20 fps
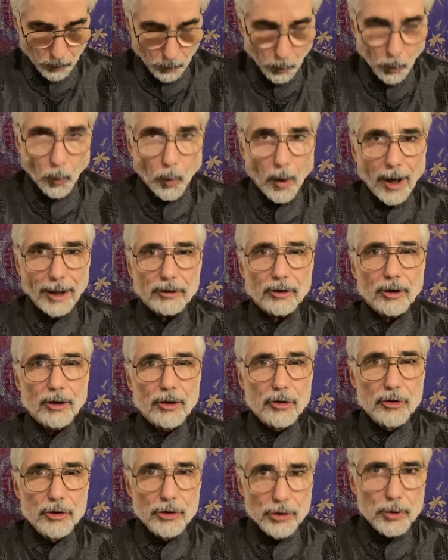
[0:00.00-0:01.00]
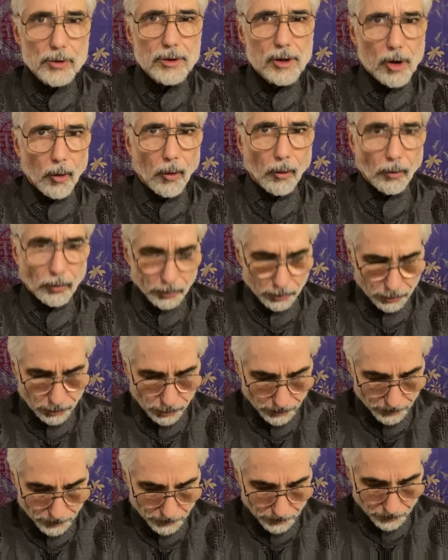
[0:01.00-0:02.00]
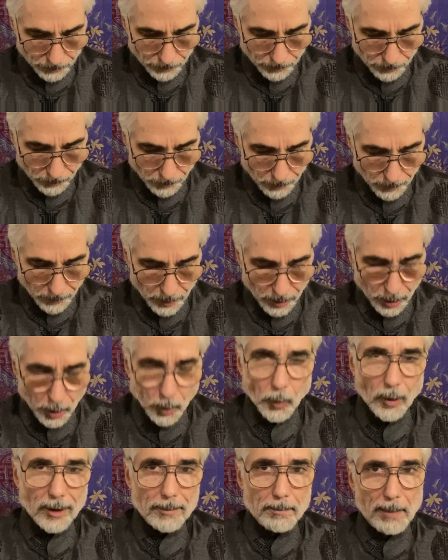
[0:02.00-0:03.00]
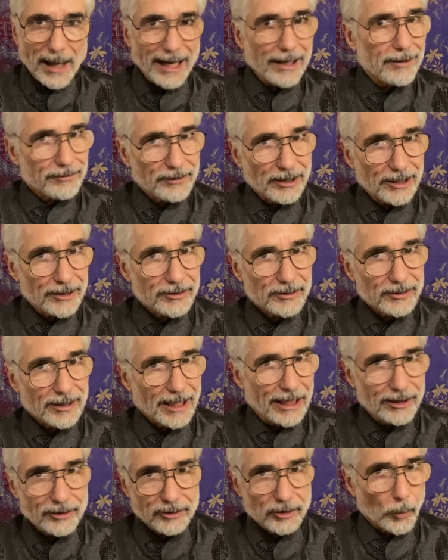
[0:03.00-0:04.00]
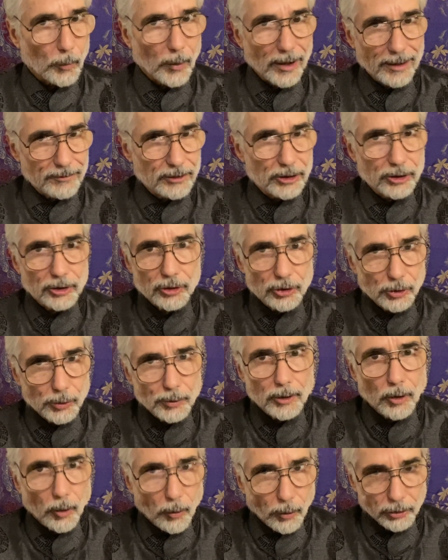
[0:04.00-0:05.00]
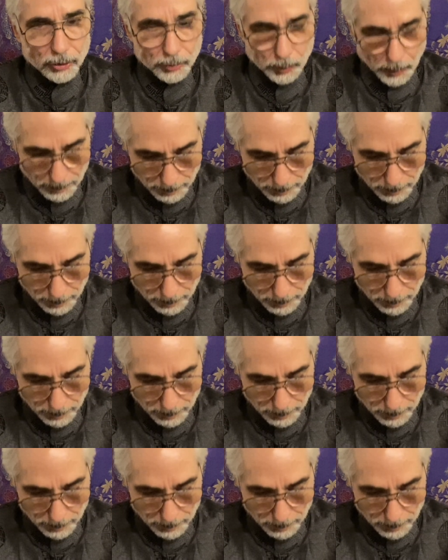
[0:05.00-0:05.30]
What new goals would benefit, okay, so what of your new goals would